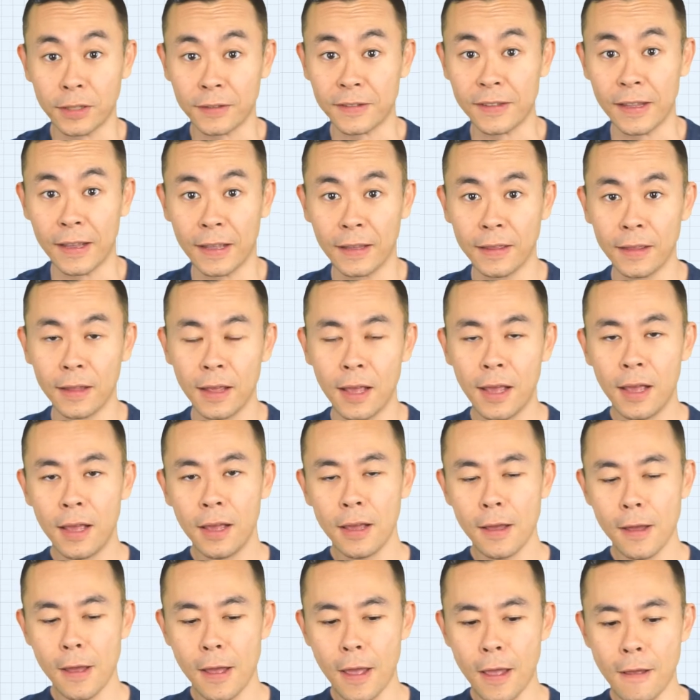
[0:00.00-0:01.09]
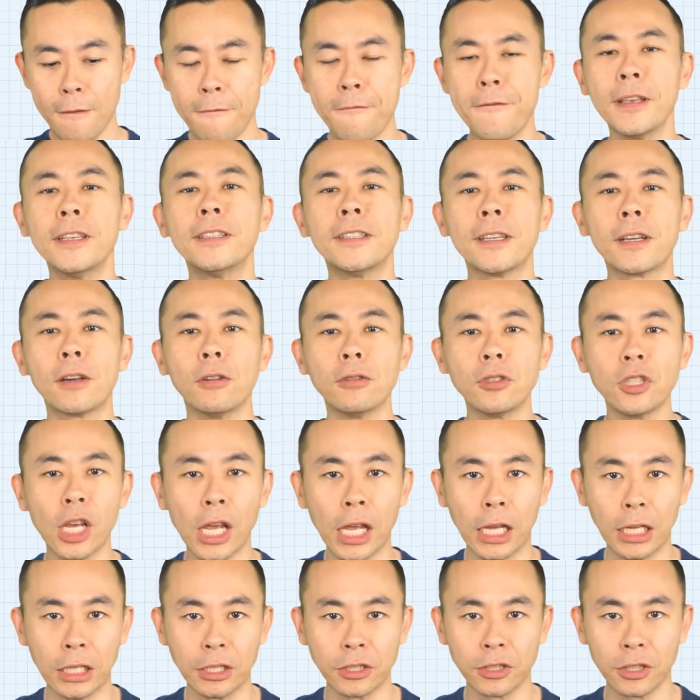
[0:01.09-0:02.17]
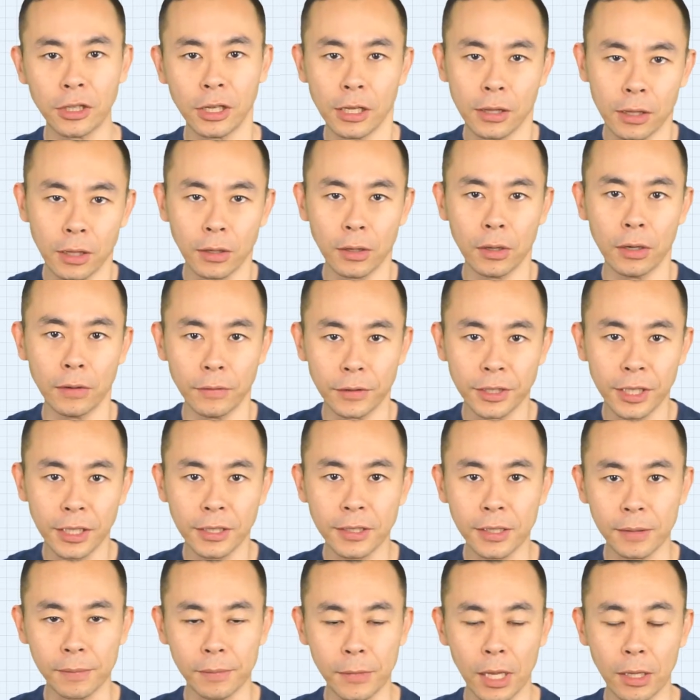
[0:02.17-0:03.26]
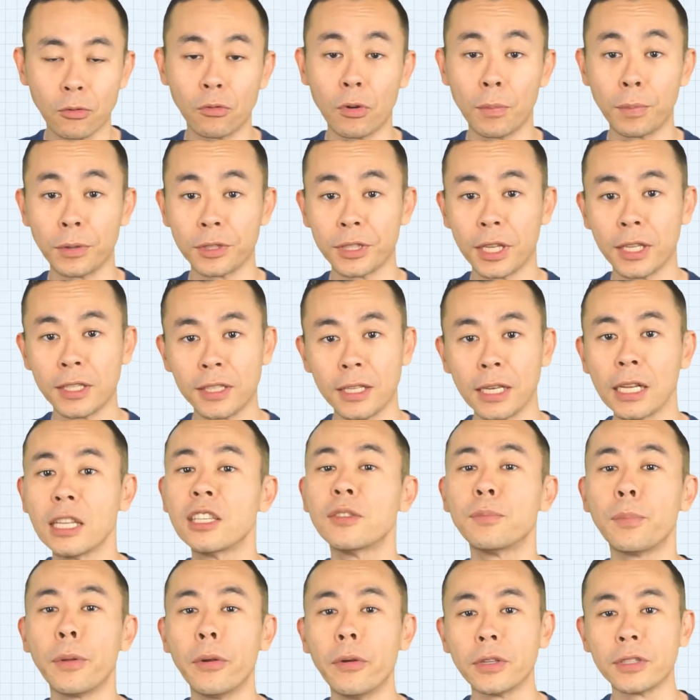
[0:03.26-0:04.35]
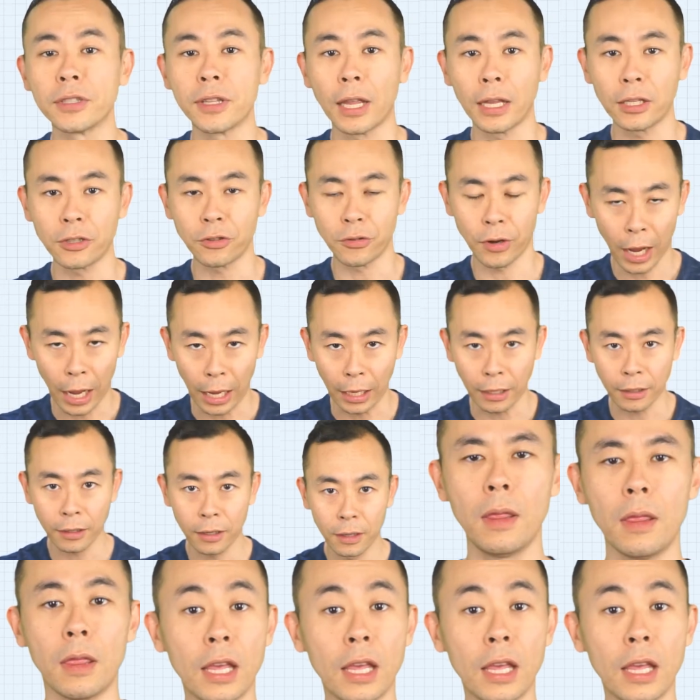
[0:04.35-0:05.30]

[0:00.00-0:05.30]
is then a physical change in the nervous system that represents an experience that you had.